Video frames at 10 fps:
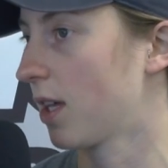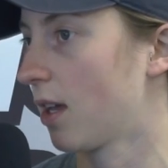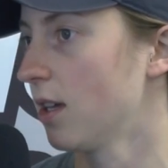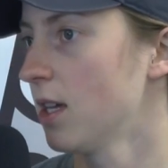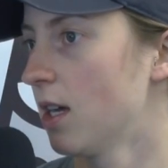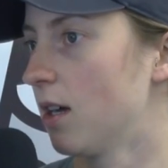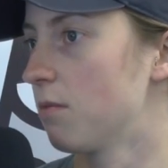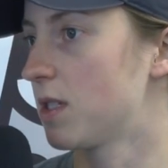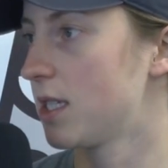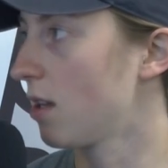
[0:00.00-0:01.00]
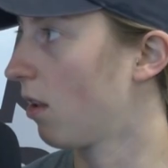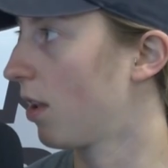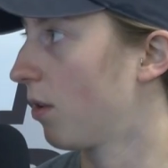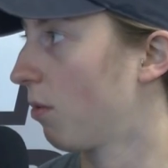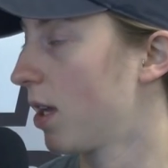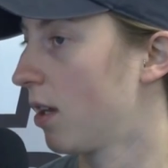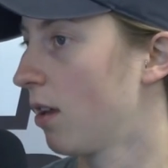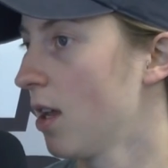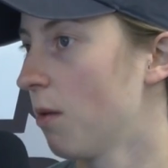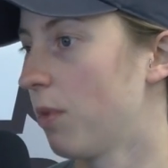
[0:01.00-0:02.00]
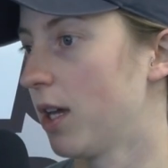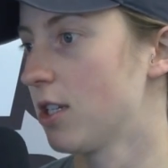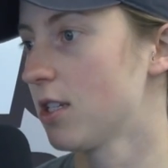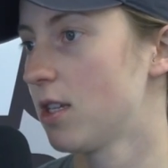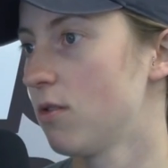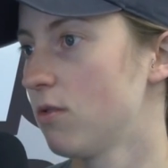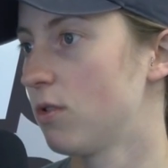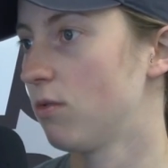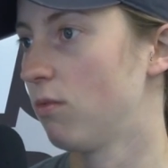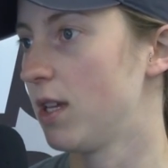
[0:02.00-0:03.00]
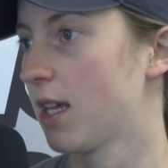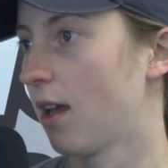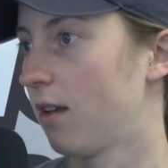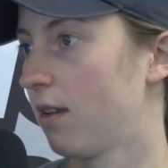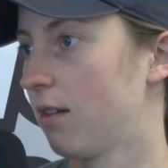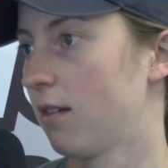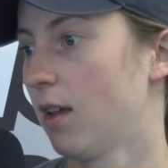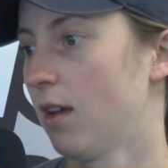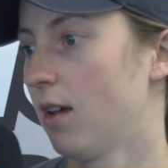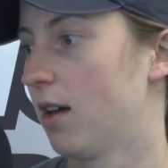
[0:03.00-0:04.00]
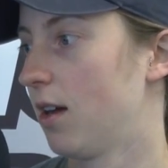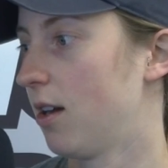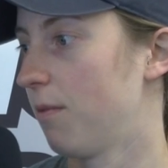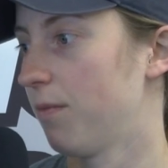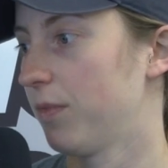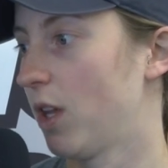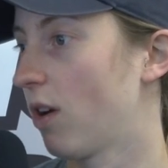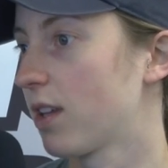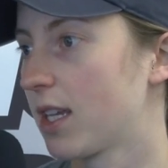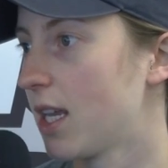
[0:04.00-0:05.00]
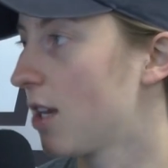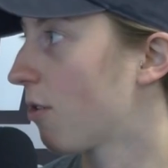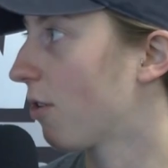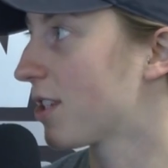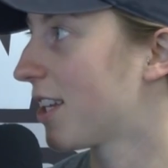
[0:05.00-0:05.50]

that um, seal on the win. But just huge weekend. And, um, you know, I thought Katie DeRosa